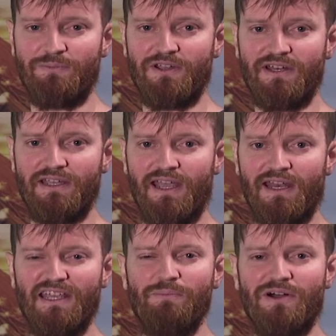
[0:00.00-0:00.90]
community,
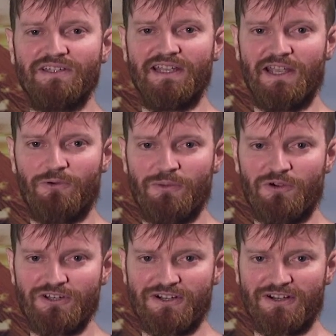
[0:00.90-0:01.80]
and keep on taking one
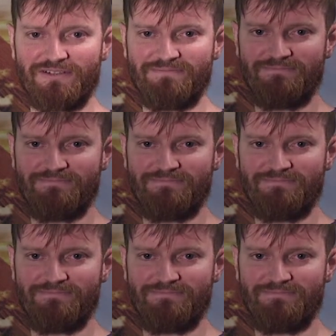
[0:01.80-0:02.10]
more turn.